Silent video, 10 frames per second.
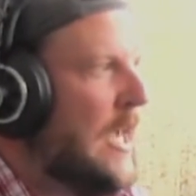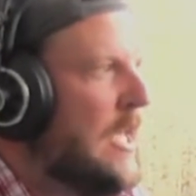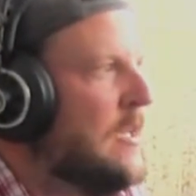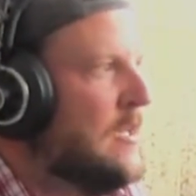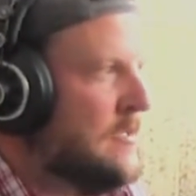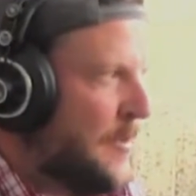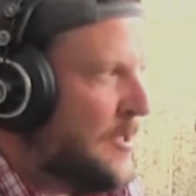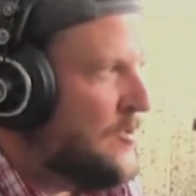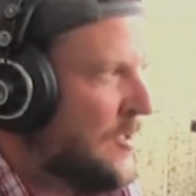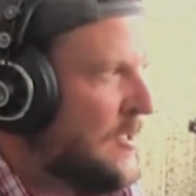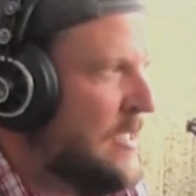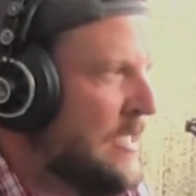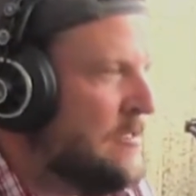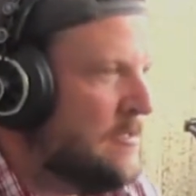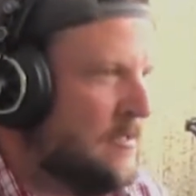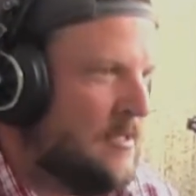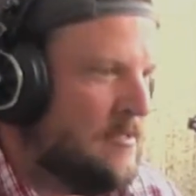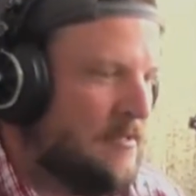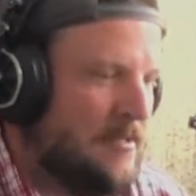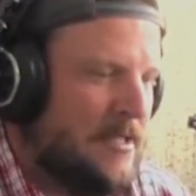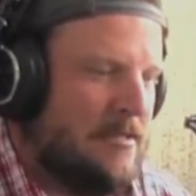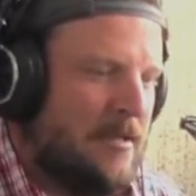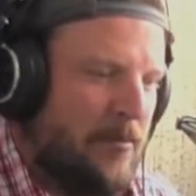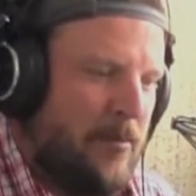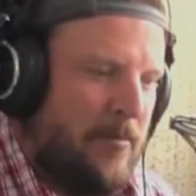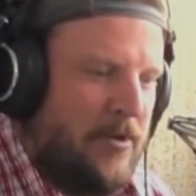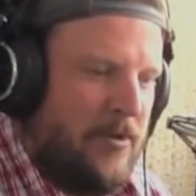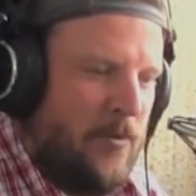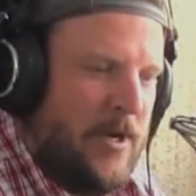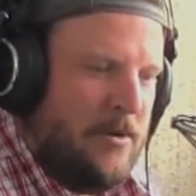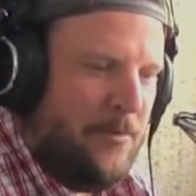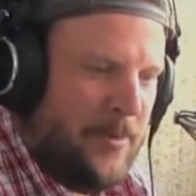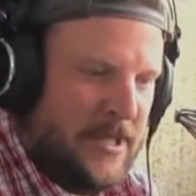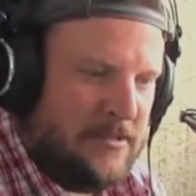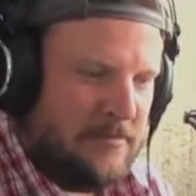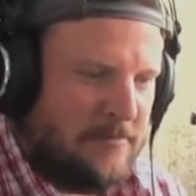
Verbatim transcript: Canada, especially, it's it's it's not promoted well, but